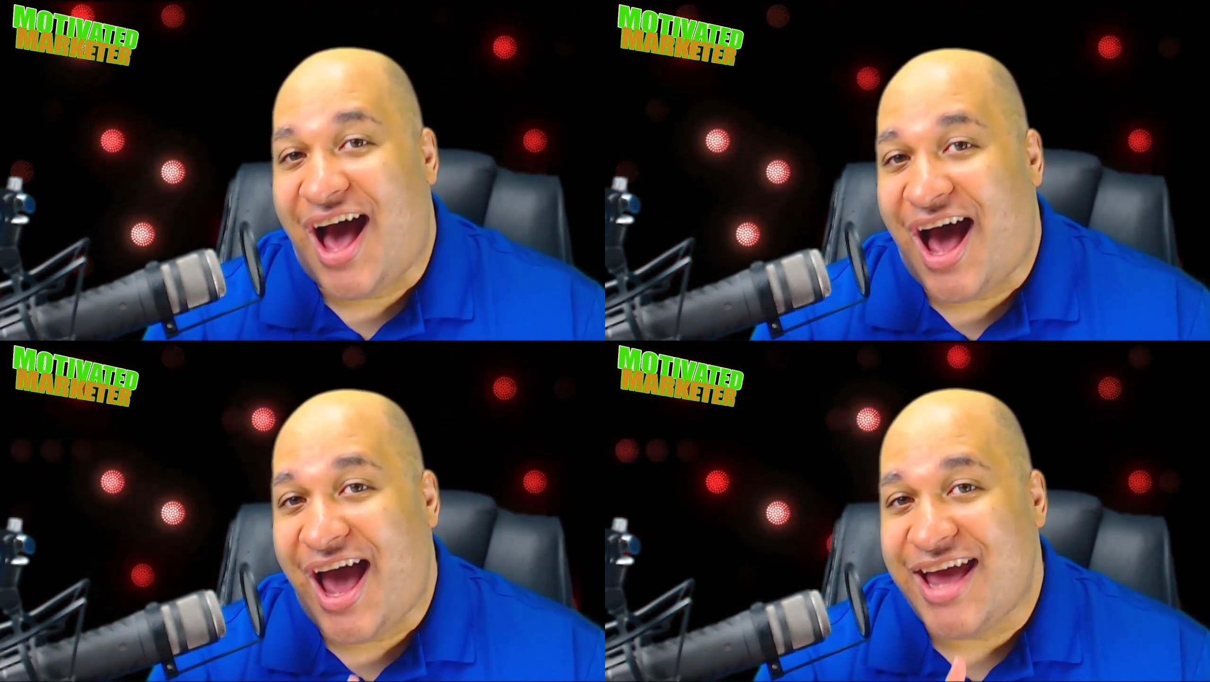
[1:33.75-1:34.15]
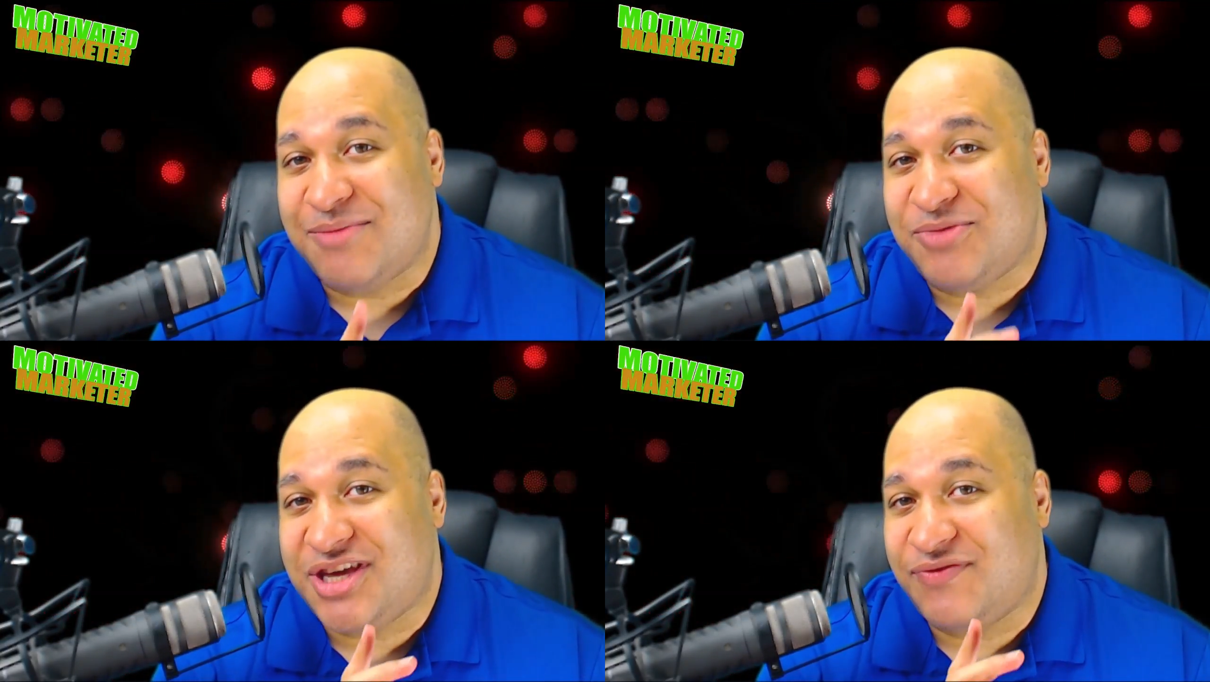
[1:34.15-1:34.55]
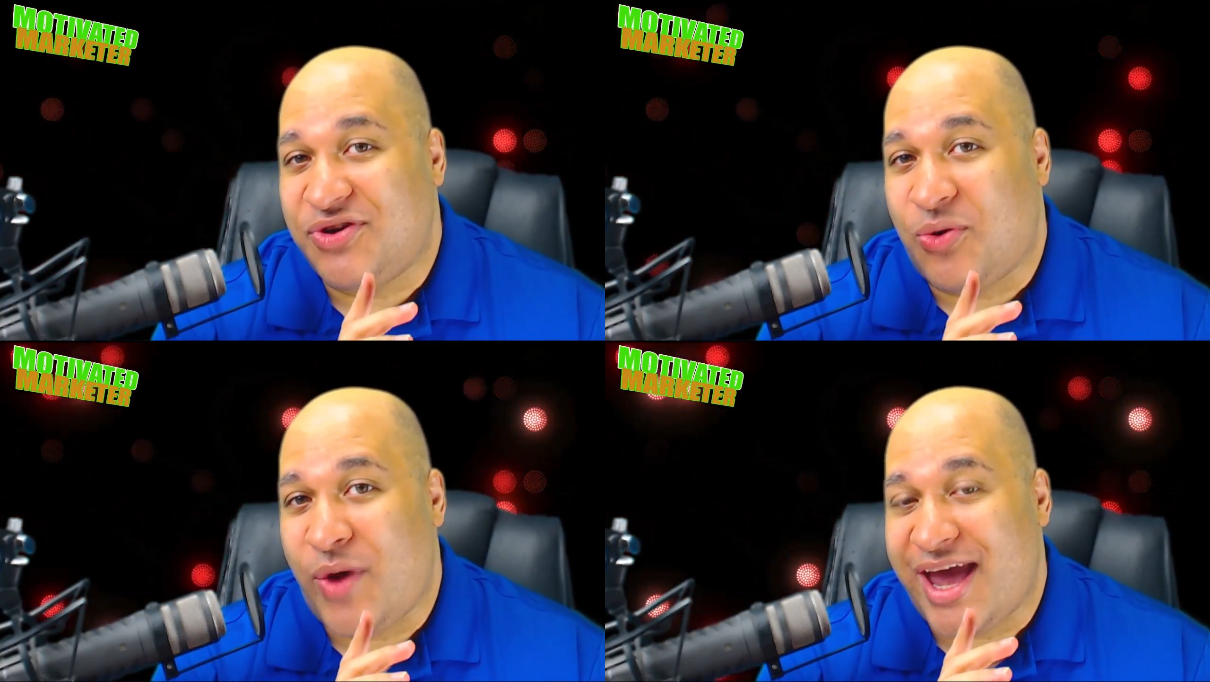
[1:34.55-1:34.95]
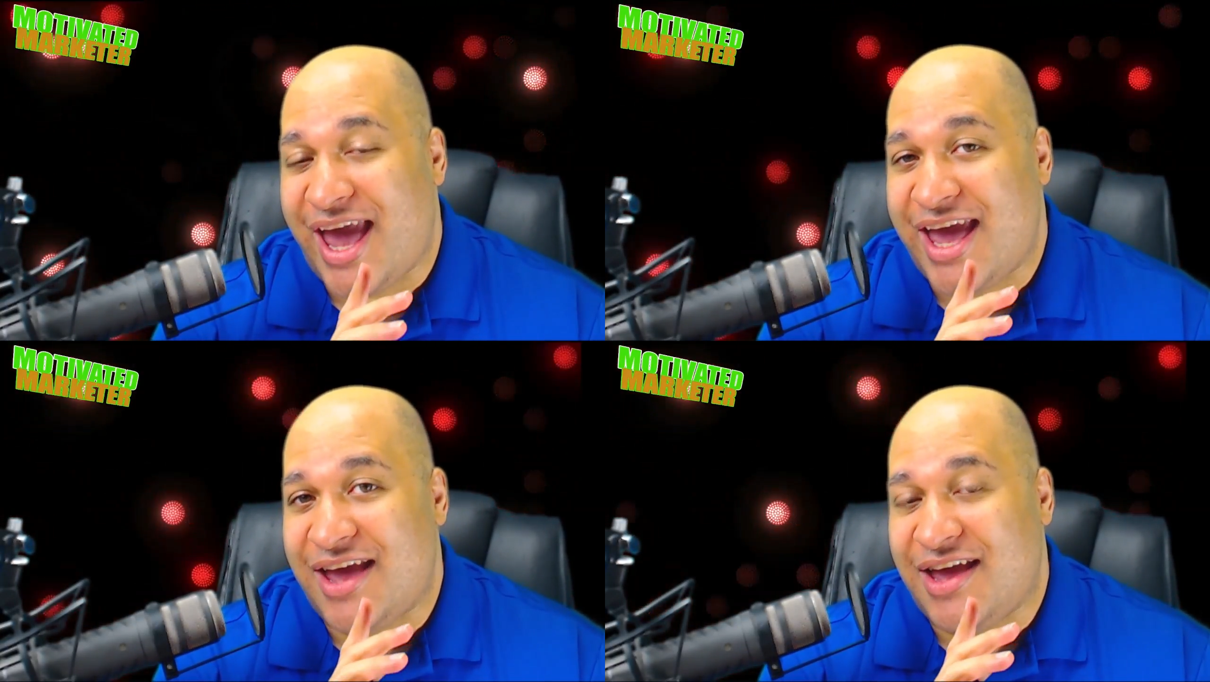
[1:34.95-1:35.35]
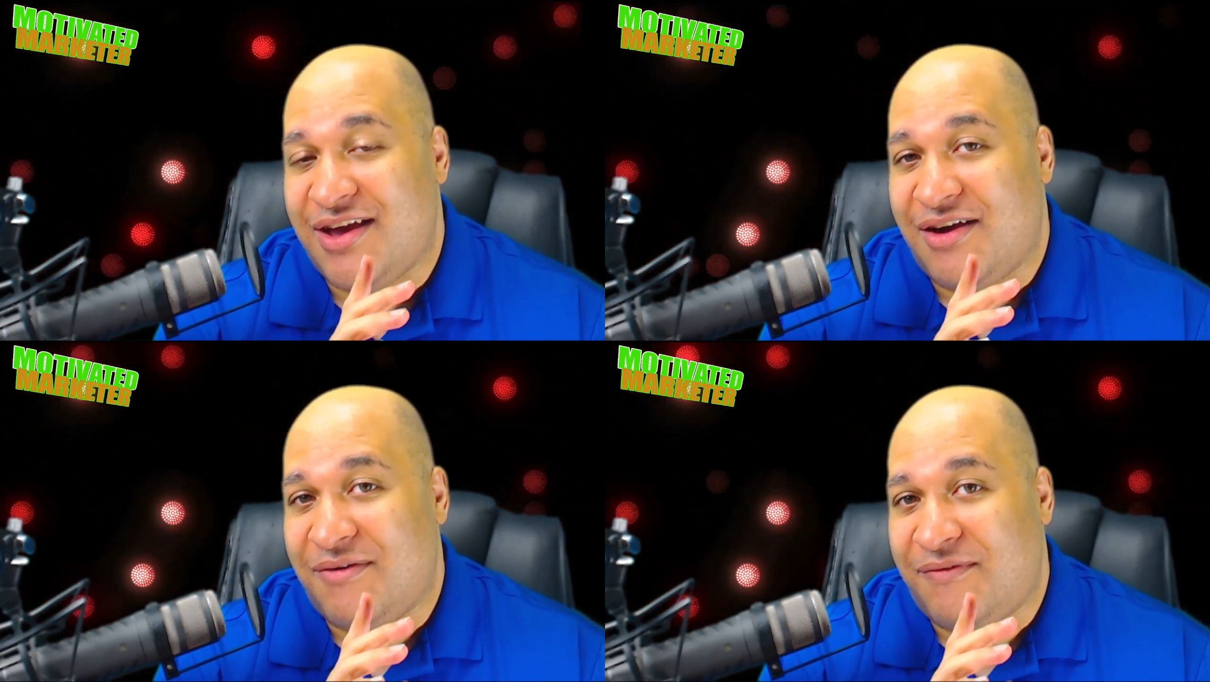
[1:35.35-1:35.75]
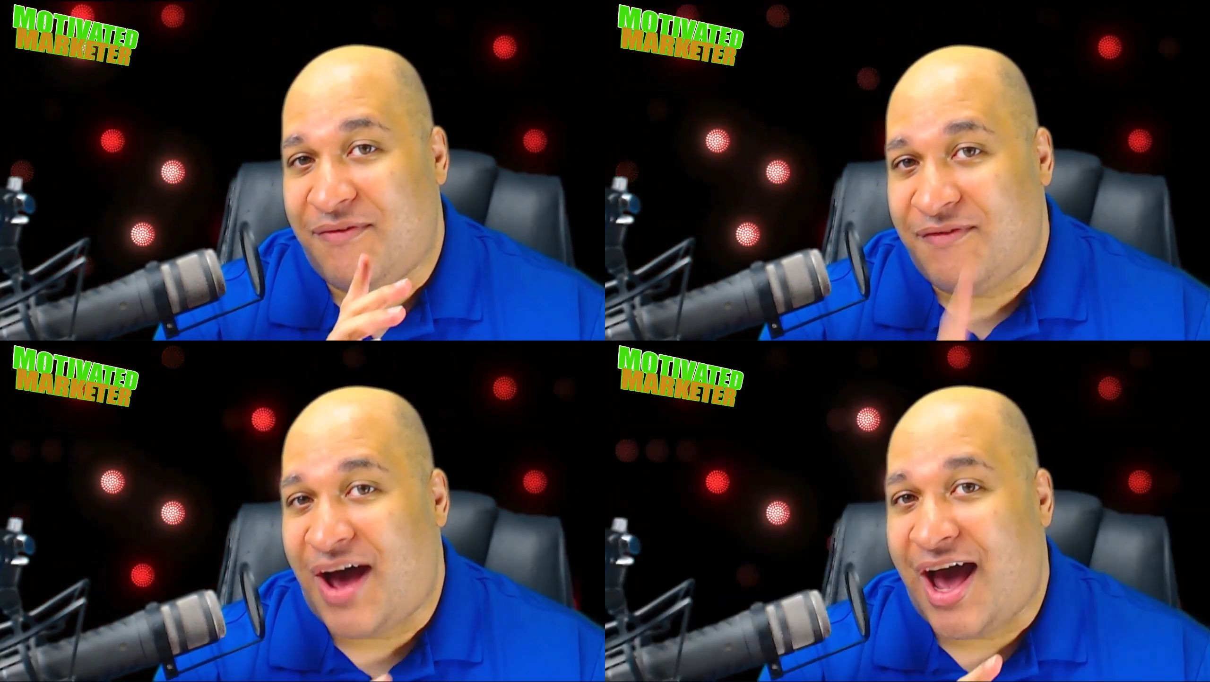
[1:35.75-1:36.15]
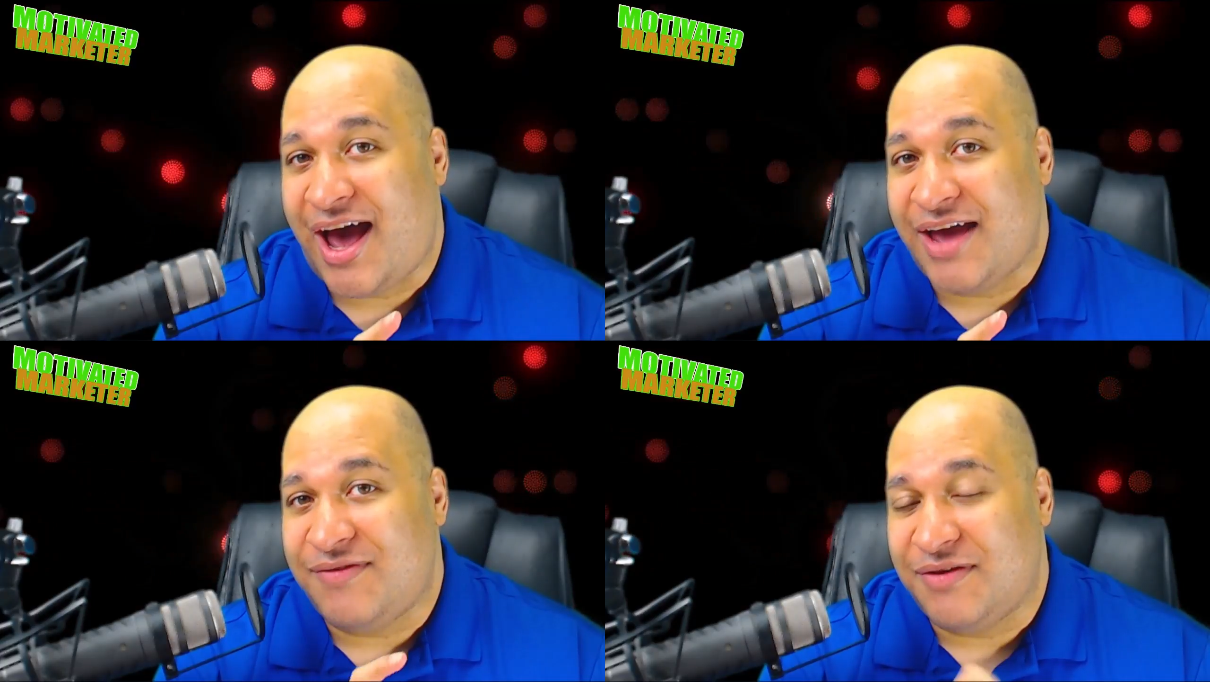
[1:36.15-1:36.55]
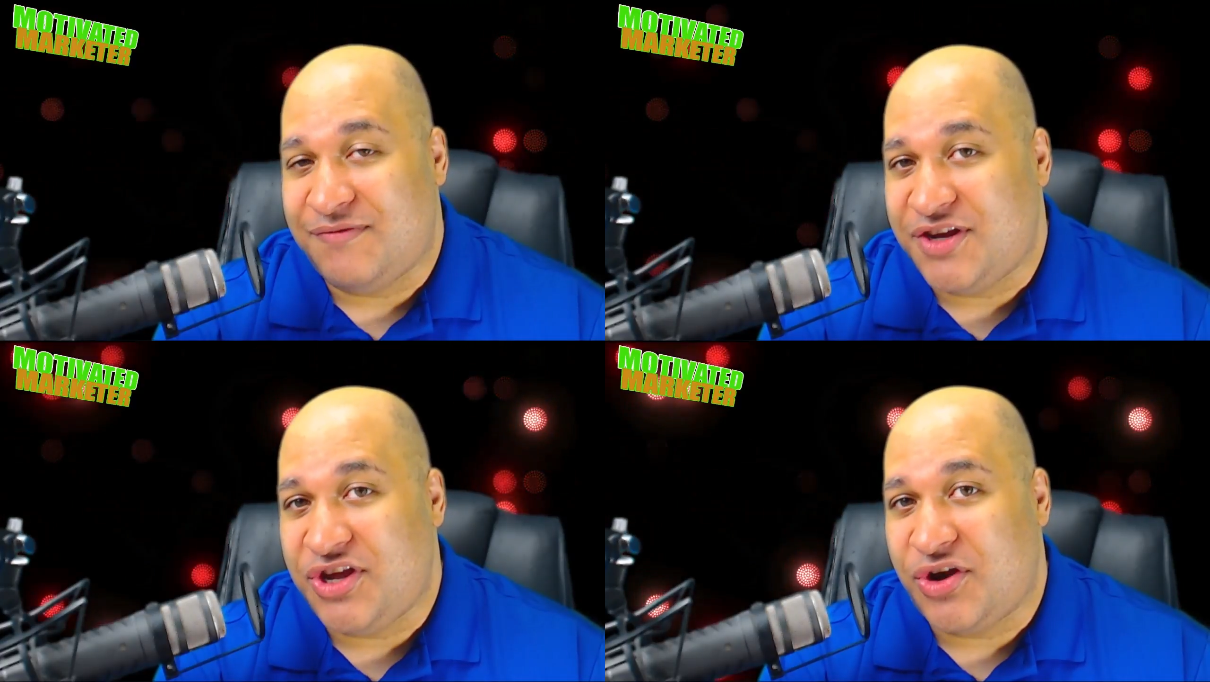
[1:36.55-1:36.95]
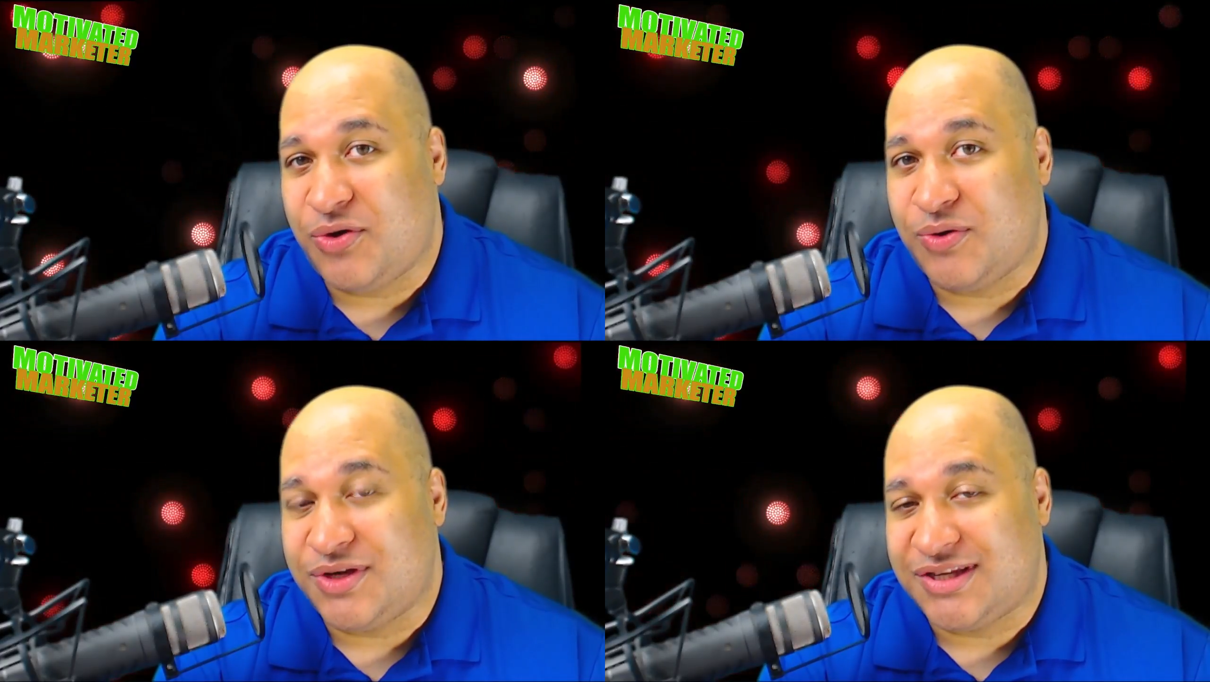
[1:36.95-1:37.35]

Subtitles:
I am giving away a 5-video